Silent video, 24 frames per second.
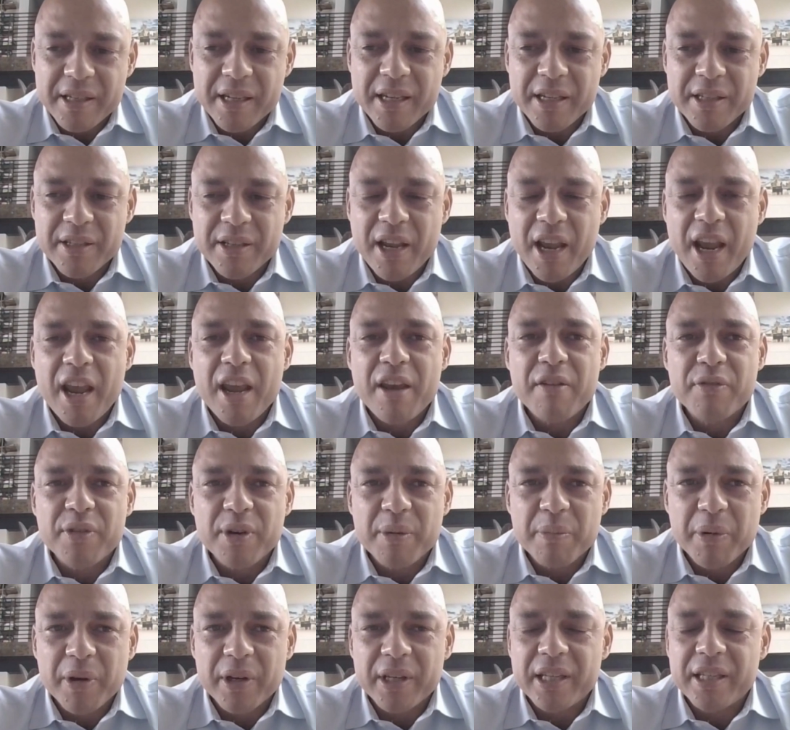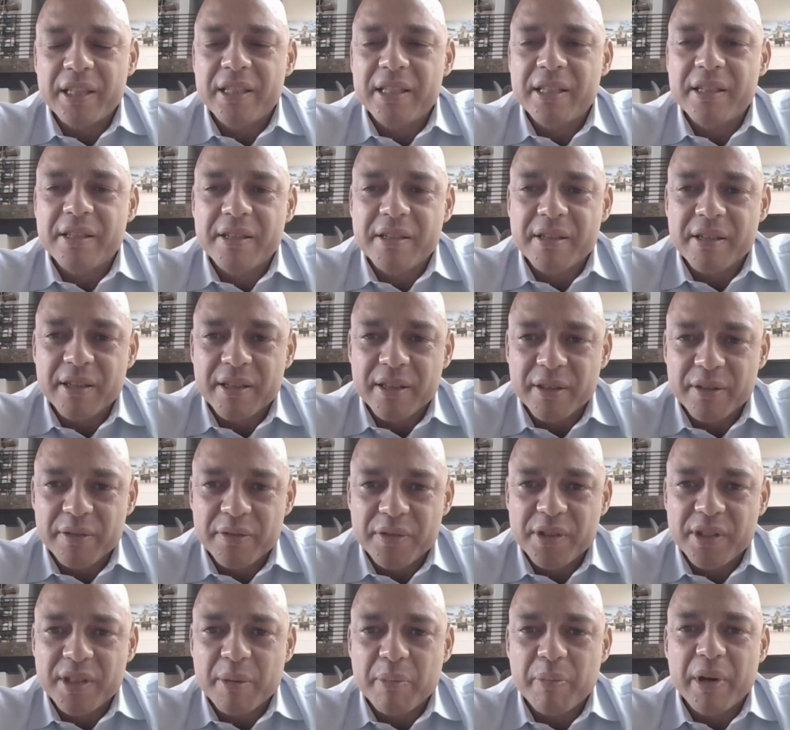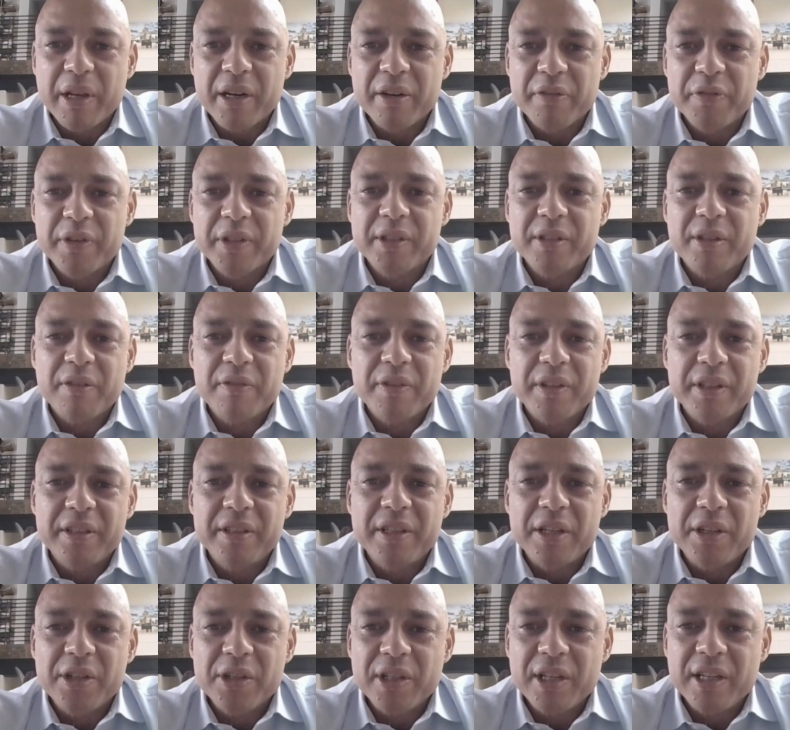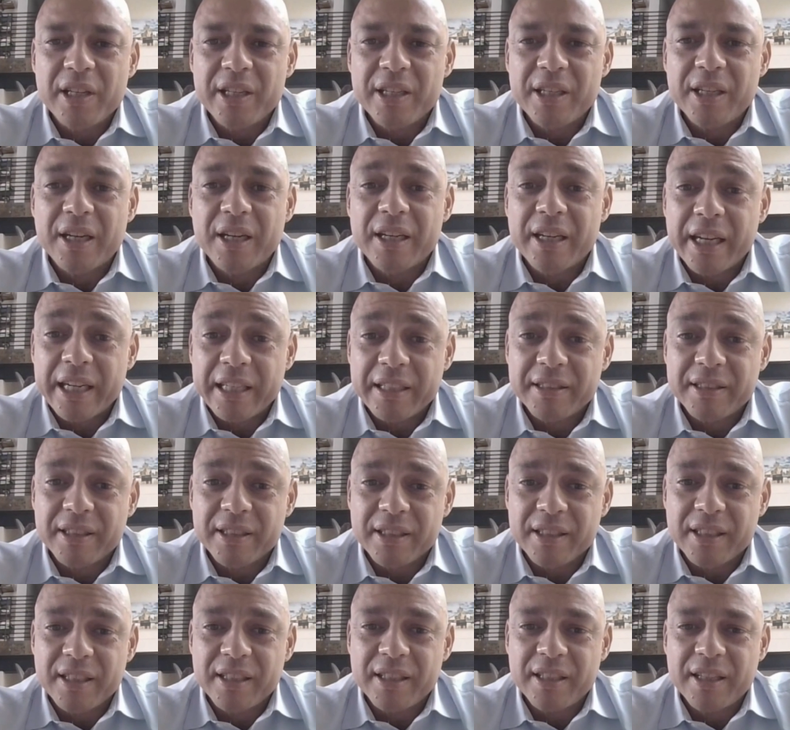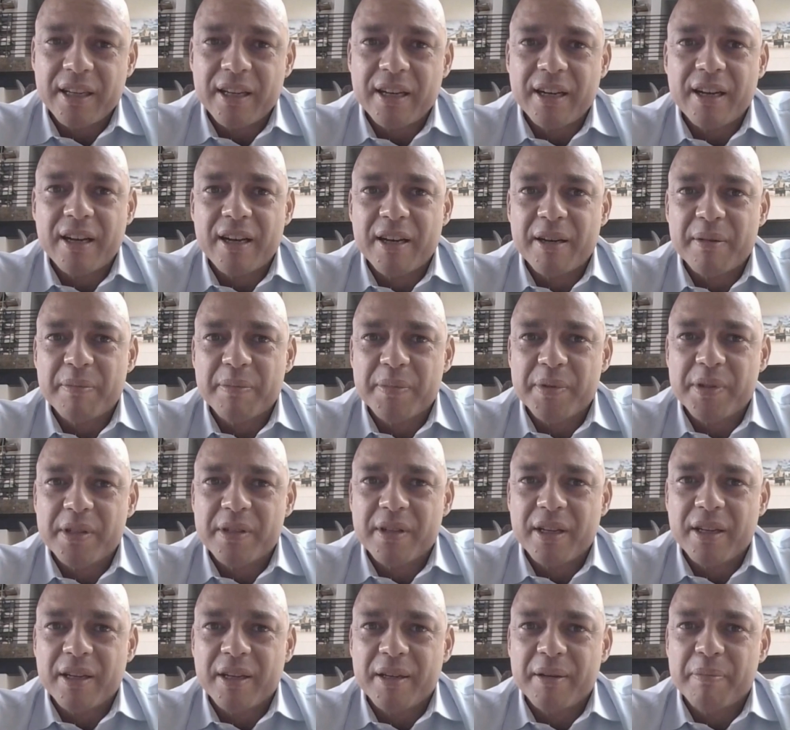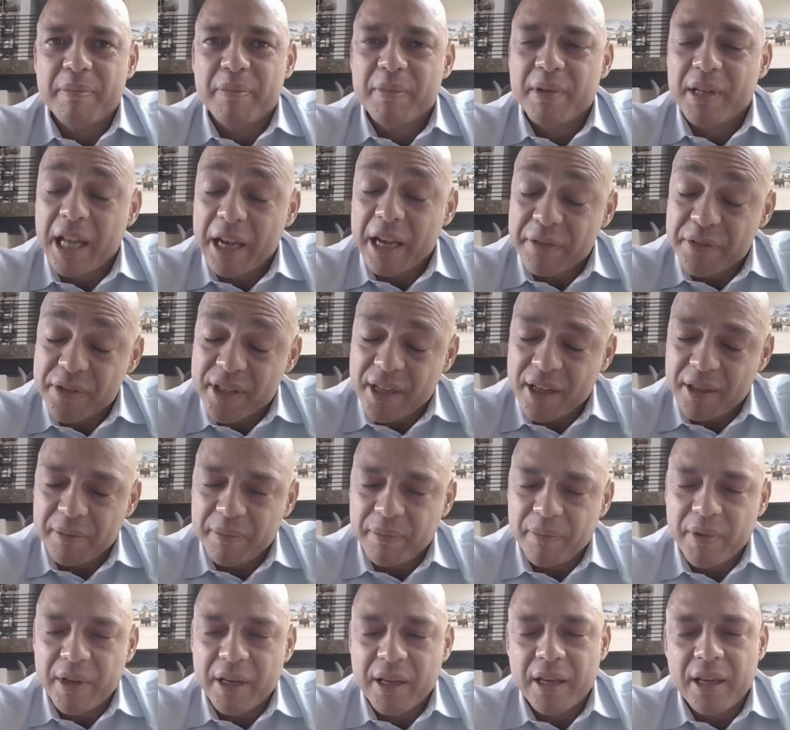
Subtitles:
that says everybody deserves the benefit of a digitally connected lifestyle.